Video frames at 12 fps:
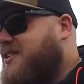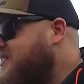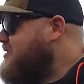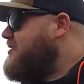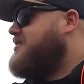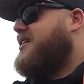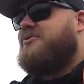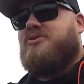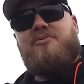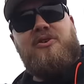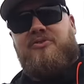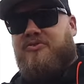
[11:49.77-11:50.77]
it since I was
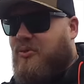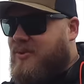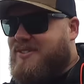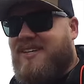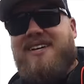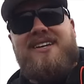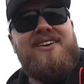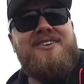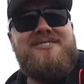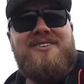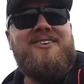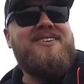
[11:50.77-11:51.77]
about 14
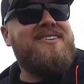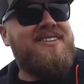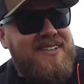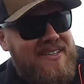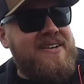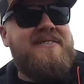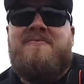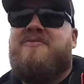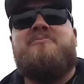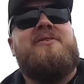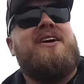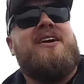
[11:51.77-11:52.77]
years old, my